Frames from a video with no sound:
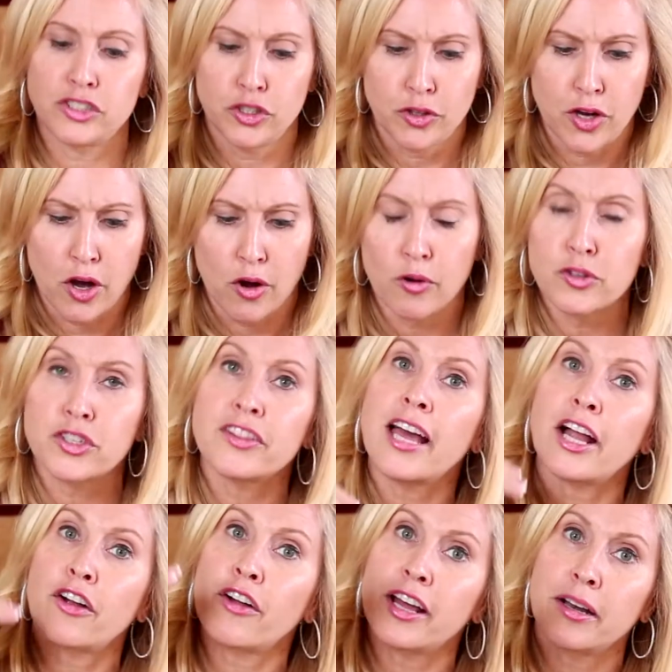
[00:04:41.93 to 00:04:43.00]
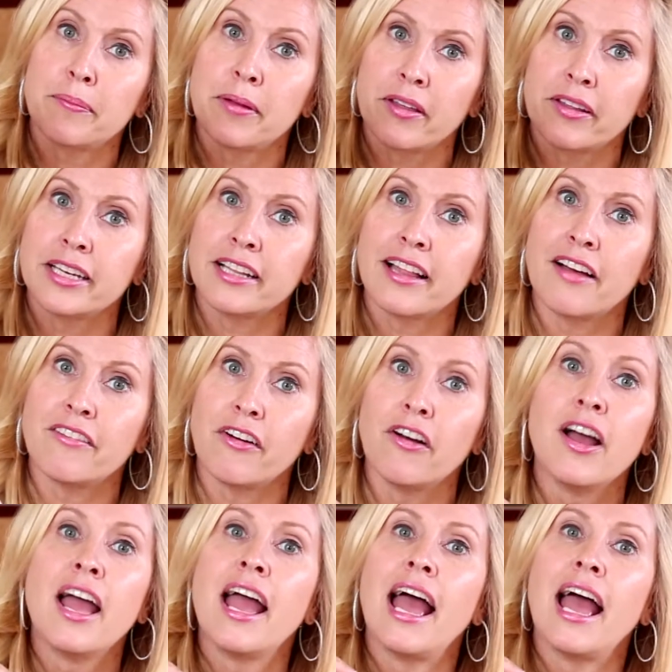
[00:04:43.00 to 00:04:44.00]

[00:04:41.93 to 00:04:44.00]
You go to that credibility level,